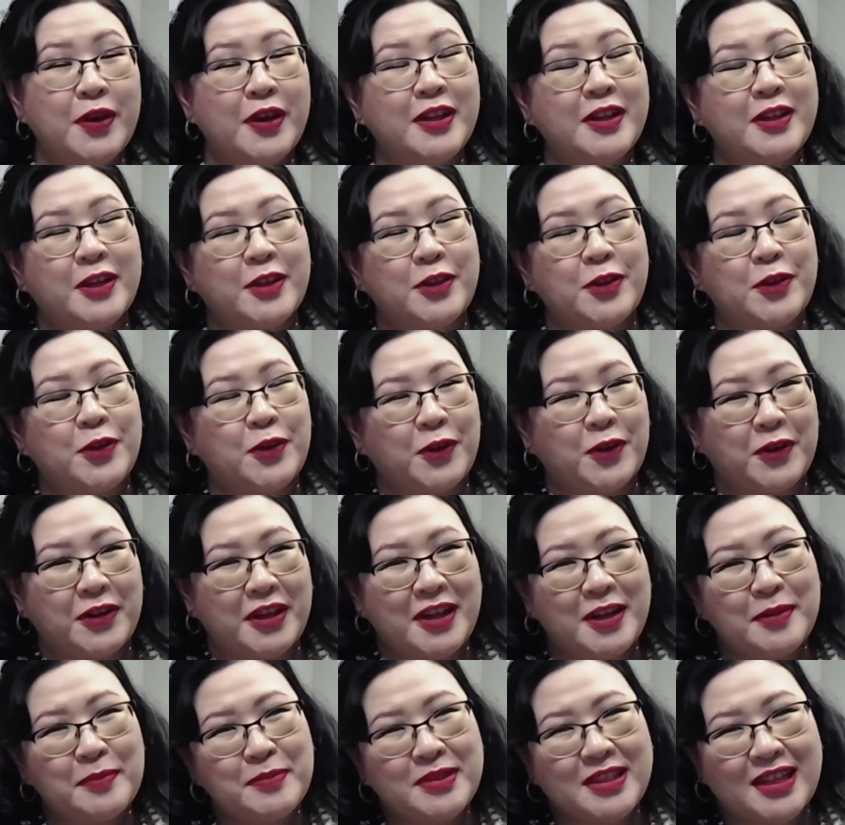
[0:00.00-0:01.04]
another Yarnie
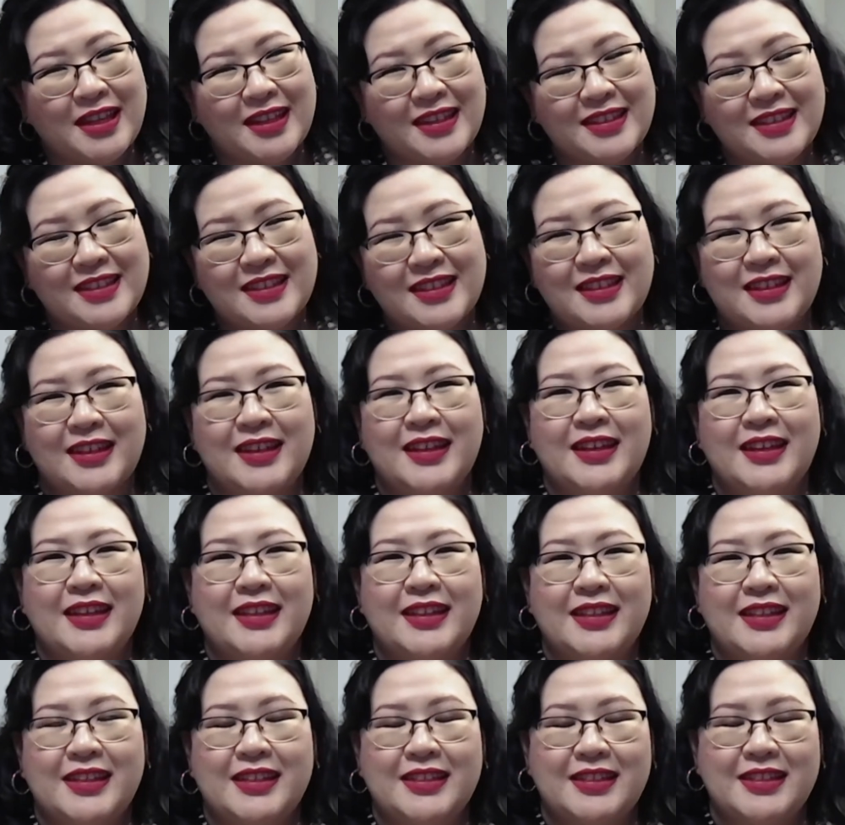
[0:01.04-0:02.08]
update.
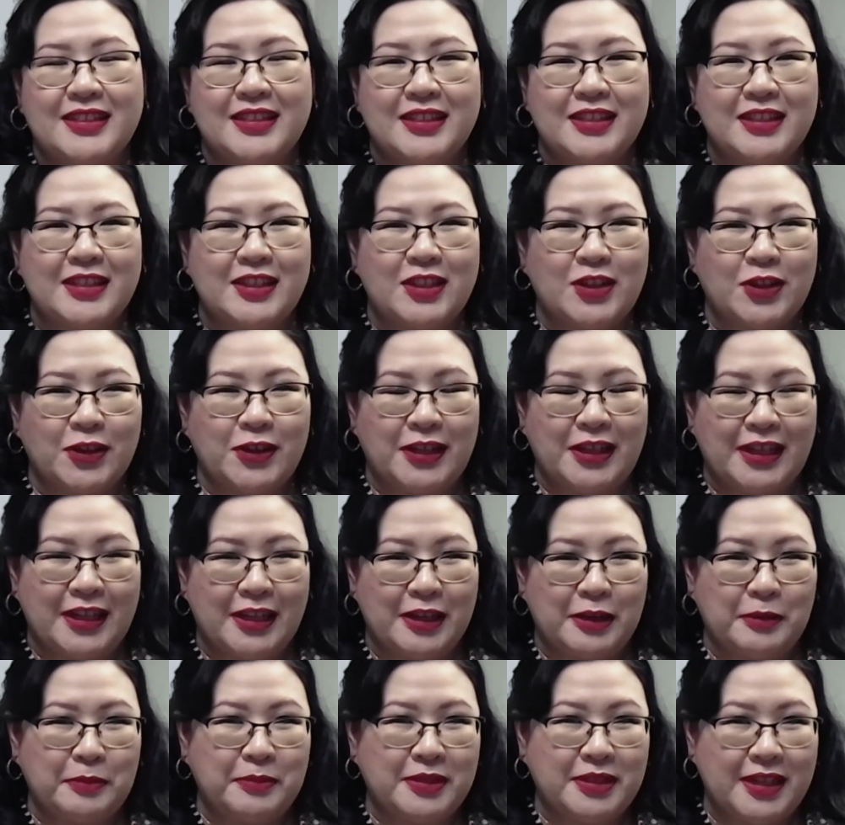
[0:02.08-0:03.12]
This is Yarnie
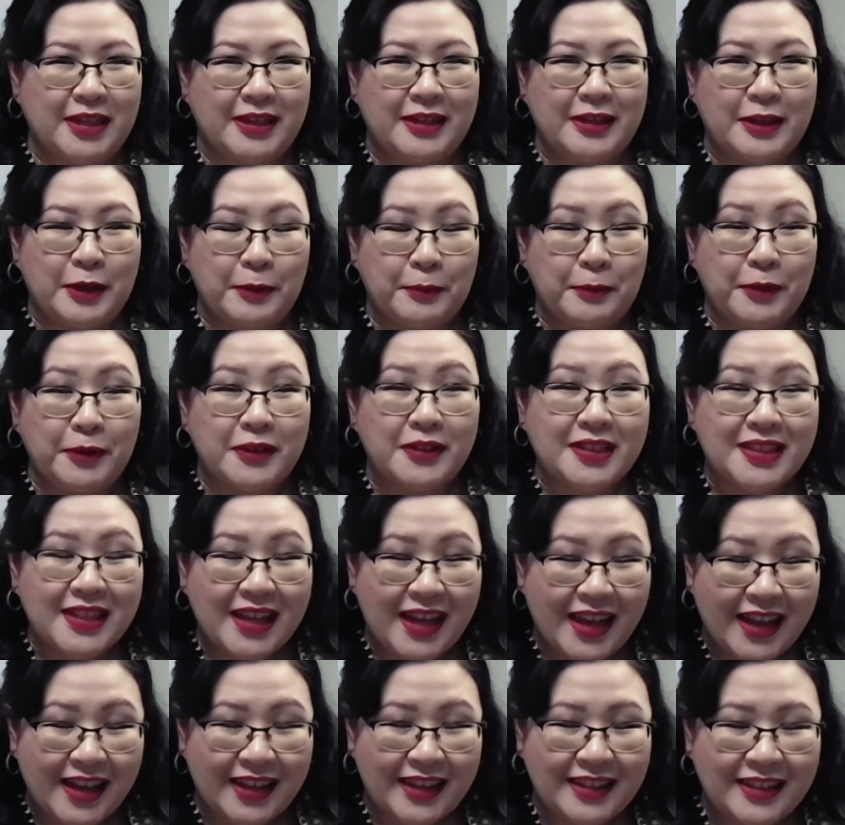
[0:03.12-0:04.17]
update number
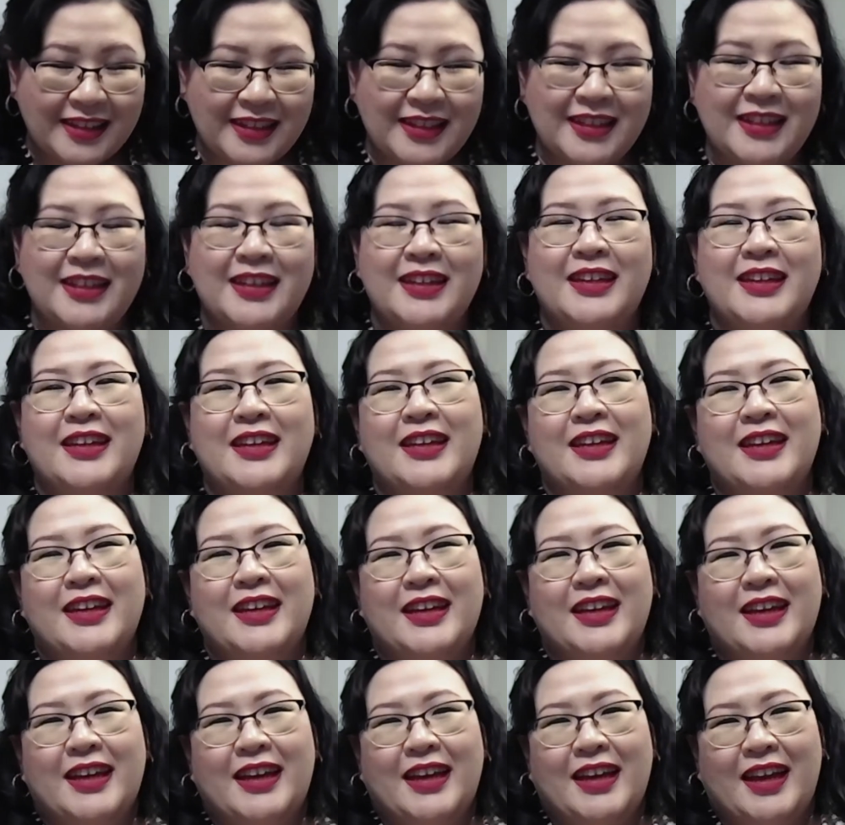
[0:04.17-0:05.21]
10
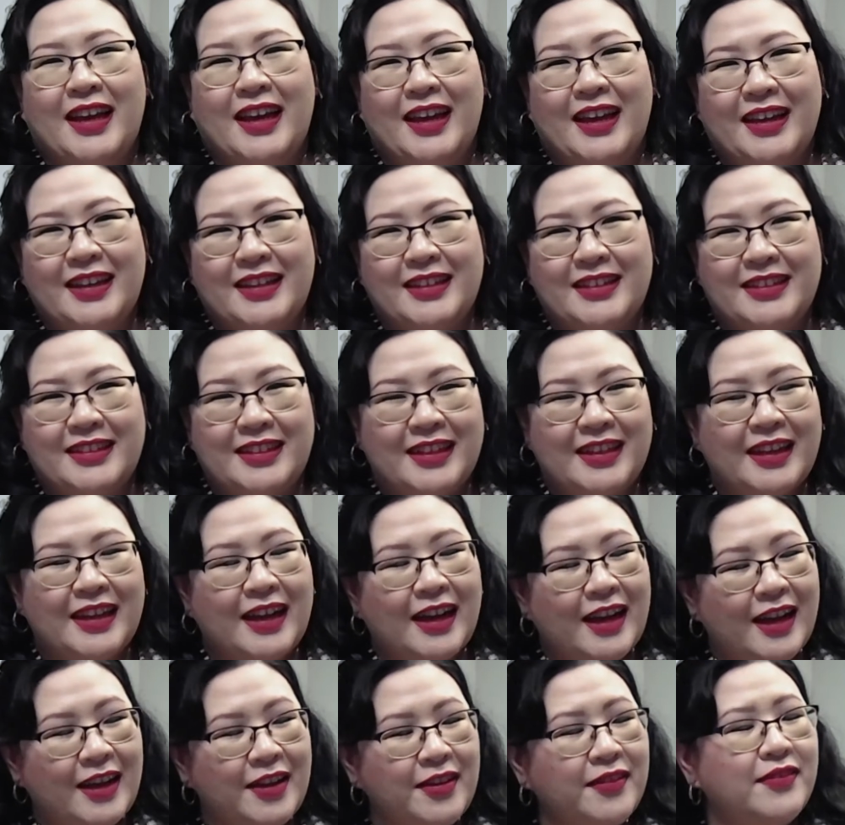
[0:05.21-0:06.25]
and
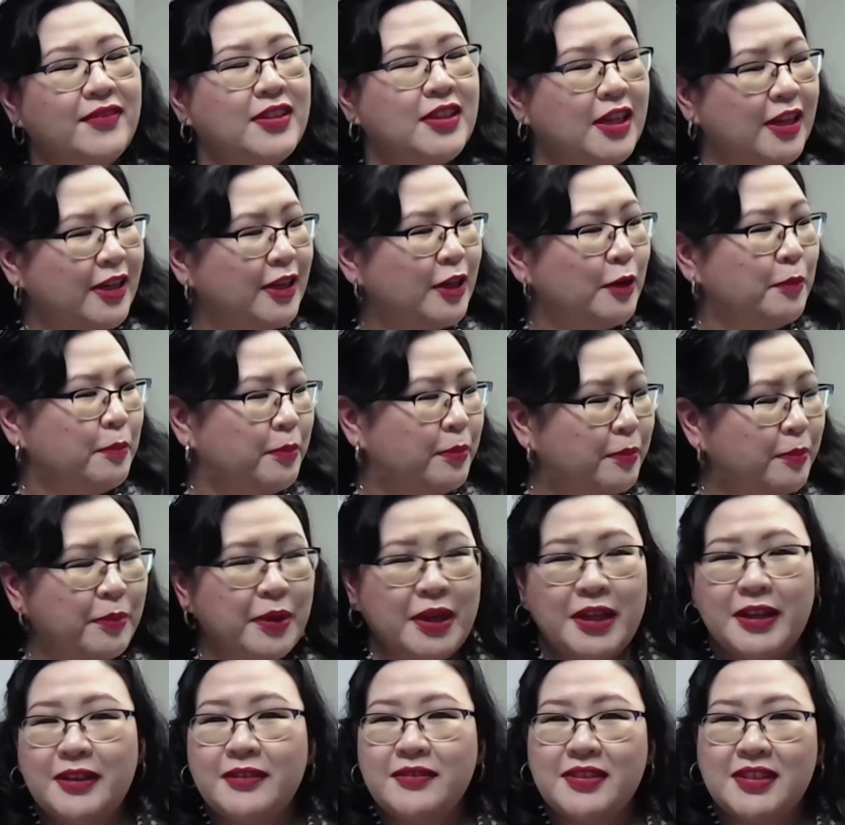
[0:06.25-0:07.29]
I've done a
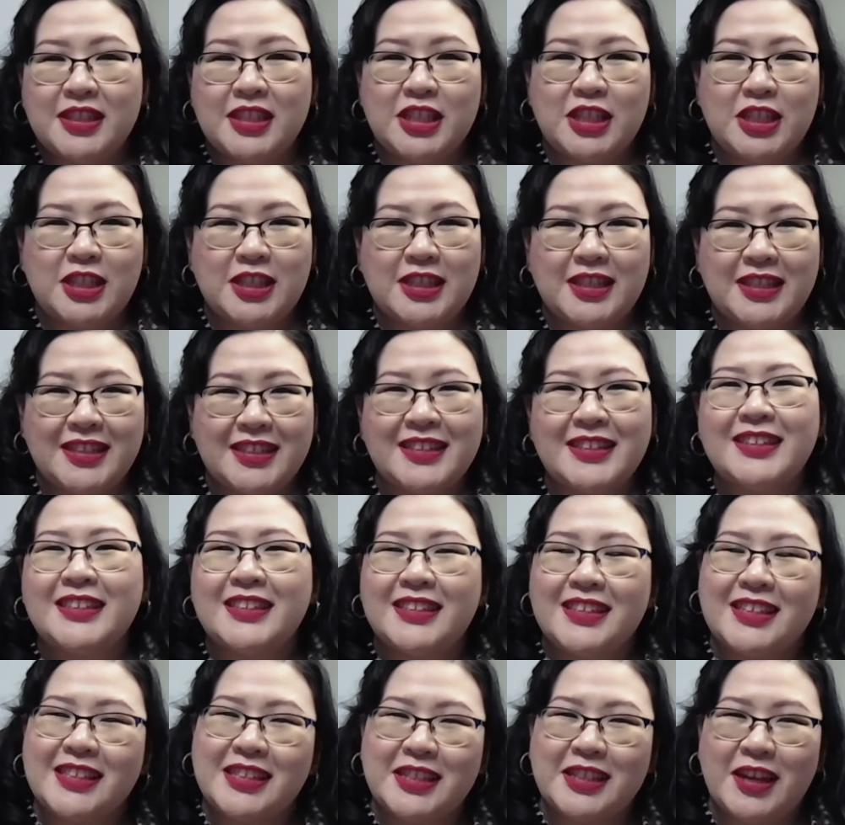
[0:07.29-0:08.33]
bit of stitching
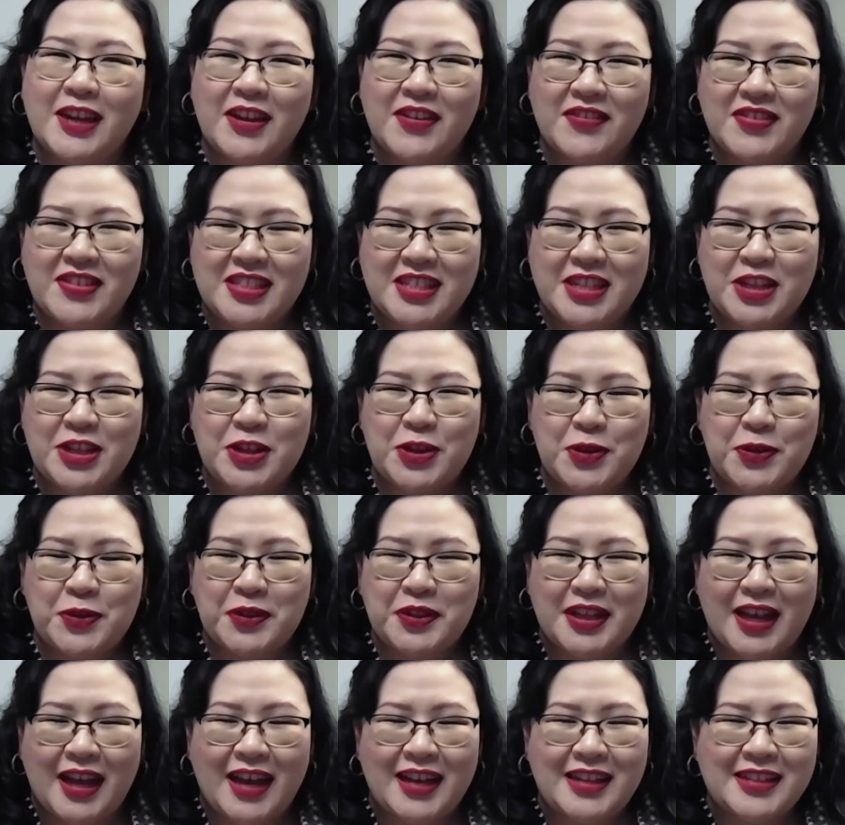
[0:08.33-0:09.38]
since I've seen you
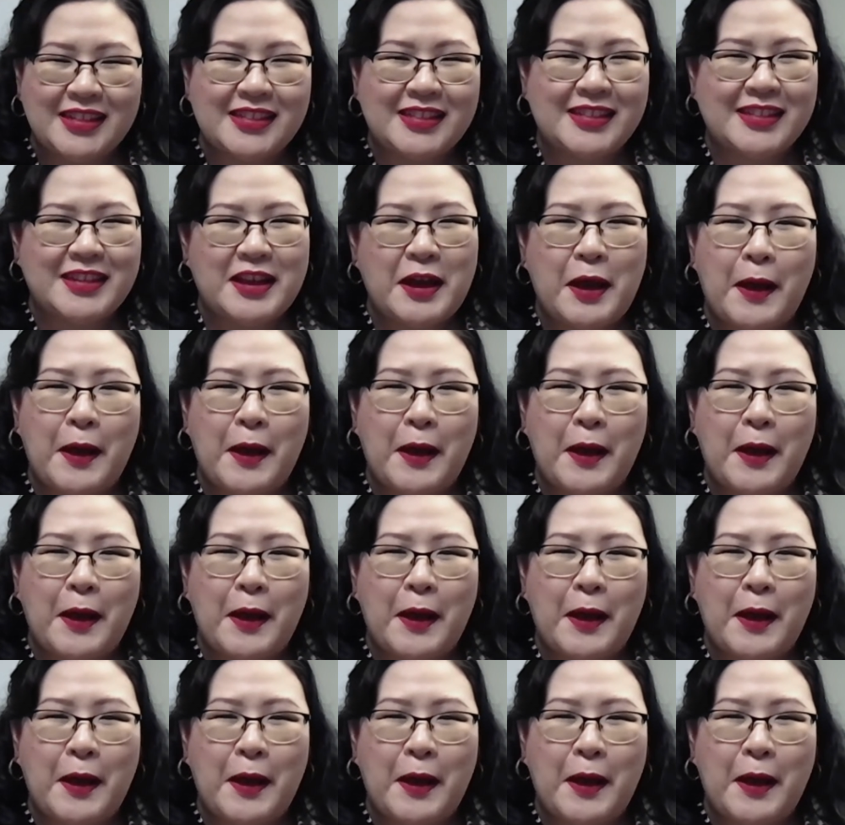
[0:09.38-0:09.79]
last.